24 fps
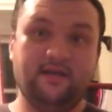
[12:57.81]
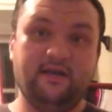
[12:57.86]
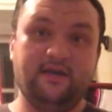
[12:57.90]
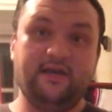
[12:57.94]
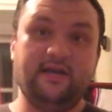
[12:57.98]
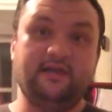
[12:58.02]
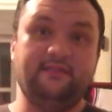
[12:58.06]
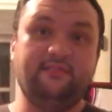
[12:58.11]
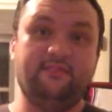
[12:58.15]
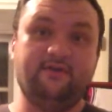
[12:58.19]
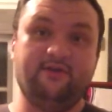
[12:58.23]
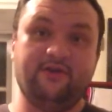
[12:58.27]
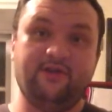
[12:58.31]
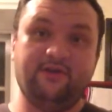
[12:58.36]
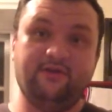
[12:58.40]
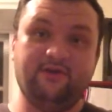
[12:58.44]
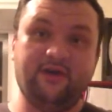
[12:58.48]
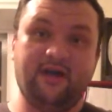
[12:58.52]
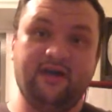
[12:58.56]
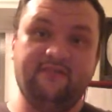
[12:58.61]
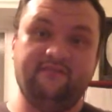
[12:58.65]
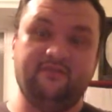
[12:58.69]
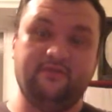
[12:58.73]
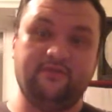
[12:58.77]
And there you
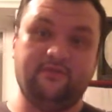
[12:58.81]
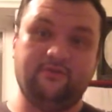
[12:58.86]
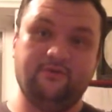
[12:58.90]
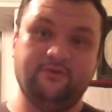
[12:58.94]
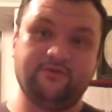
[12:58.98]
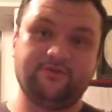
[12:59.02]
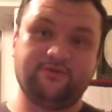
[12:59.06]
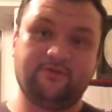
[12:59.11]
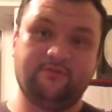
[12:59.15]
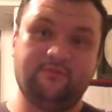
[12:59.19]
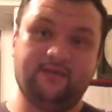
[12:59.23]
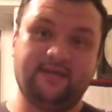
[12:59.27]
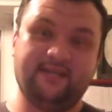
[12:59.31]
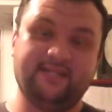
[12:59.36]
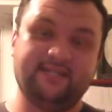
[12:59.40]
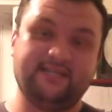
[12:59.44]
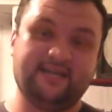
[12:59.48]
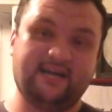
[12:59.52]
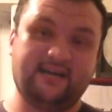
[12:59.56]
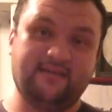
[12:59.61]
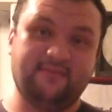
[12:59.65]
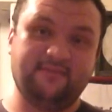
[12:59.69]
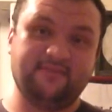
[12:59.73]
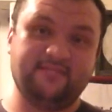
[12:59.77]
have it. Those are my
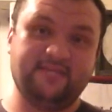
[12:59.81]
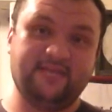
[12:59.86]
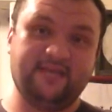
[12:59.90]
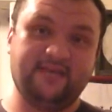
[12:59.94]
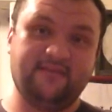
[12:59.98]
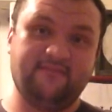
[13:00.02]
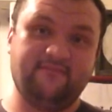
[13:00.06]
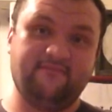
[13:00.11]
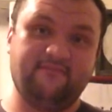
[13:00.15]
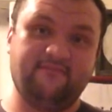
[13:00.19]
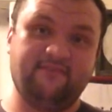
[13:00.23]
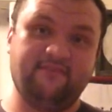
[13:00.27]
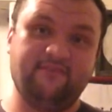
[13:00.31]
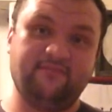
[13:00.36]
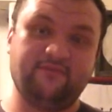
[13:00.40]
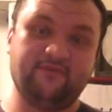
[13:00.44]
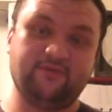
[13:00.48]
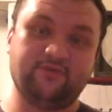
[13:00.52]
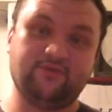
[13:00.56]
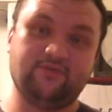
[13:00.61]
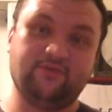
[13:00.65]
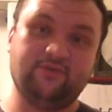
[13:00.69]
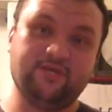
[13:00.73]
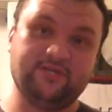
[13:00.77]
top 10
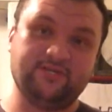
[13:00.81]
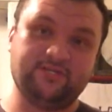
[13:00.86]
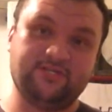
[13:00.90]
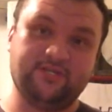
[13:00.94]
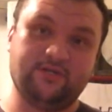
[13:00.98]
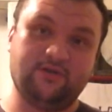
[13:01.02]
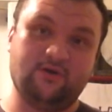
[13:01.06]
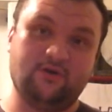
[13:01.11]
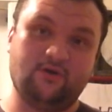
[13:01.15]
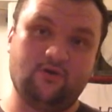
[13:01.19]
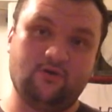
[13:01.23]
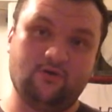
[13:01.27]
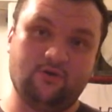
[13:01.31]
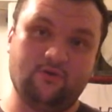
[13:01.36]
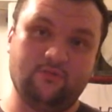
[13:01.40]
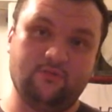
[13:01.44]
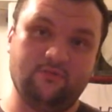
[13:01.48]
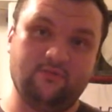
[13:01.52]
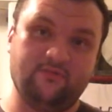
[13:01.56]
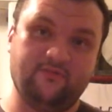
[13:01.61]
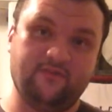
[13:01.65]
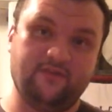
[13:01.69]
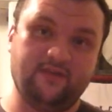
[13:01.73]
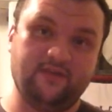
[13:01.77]
favorite twists in a horror
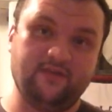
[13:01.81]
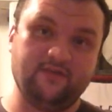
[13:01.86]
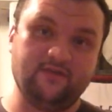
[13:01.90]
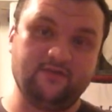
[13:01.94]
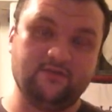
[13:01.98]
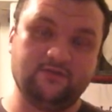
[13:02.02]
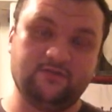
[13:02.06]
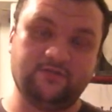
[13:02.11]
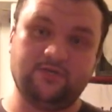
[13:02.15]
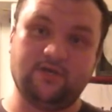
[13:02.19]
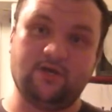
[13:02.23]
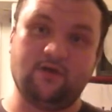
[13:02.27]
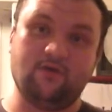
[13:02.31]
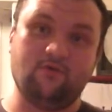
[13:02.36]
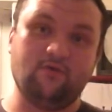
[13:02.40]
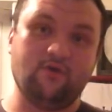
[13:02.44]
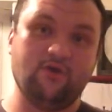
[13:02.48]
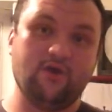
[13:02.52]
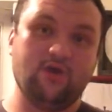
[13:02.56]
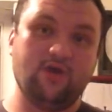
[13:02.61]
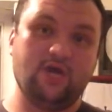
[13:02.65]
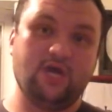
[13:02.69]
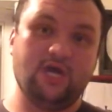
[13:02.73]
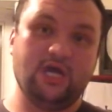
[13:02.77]
movie. So,
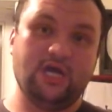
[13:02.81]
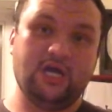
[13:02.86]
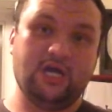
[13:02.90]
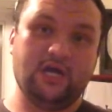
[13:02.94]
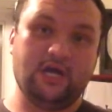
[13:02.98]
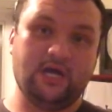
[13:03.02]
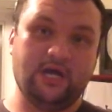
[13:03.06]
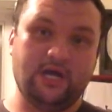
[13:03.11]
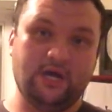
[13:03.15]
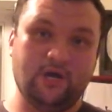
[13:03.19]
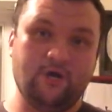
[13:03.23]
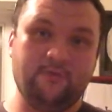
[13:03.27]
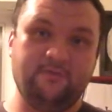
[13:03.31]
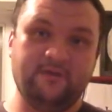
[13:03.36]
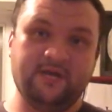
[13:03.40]
I hope